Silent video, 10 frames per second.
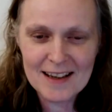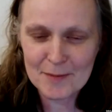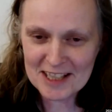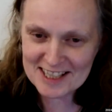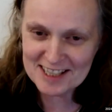
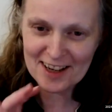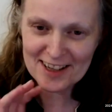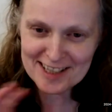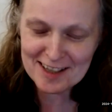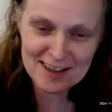Yeah, I mean, it's
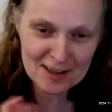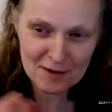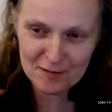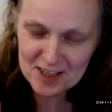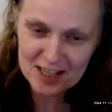nice that
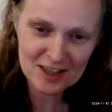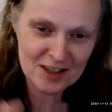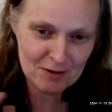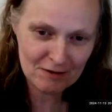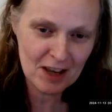this
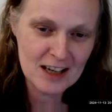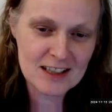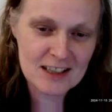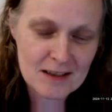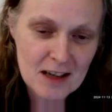conversation is
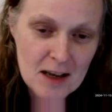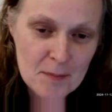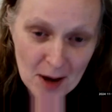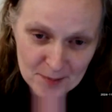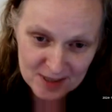reflecting
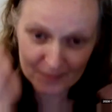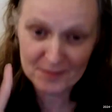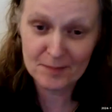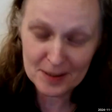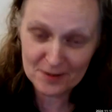perhaps
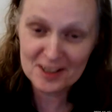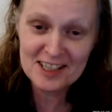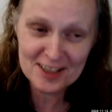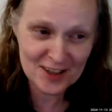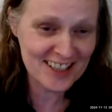some of the
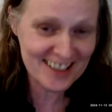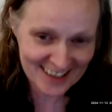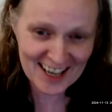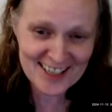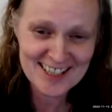discussion
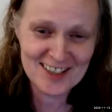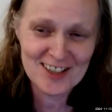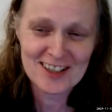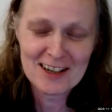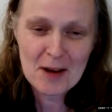in the last
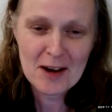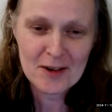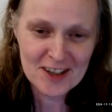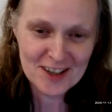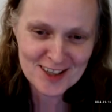session
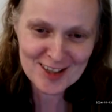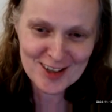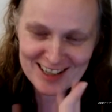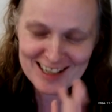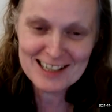about the
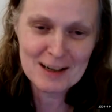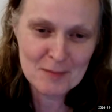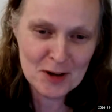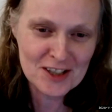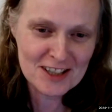uncertainty
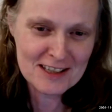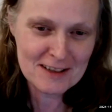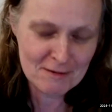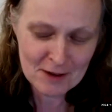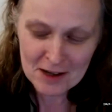and
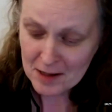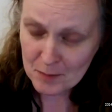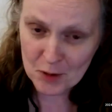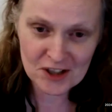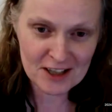emergence of
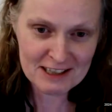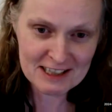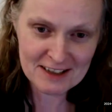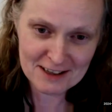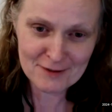
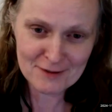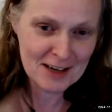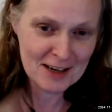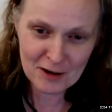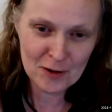projects, and I think of
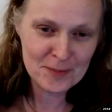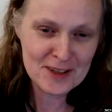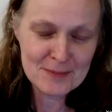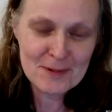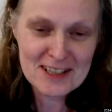Sarah
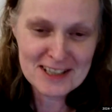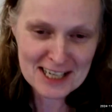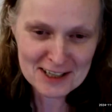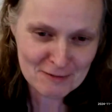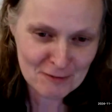Coleman's
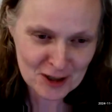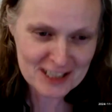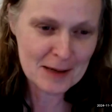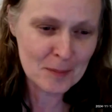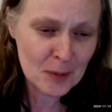presentation, for
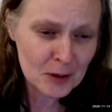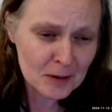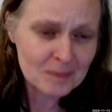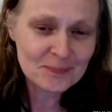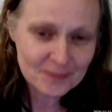
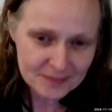example.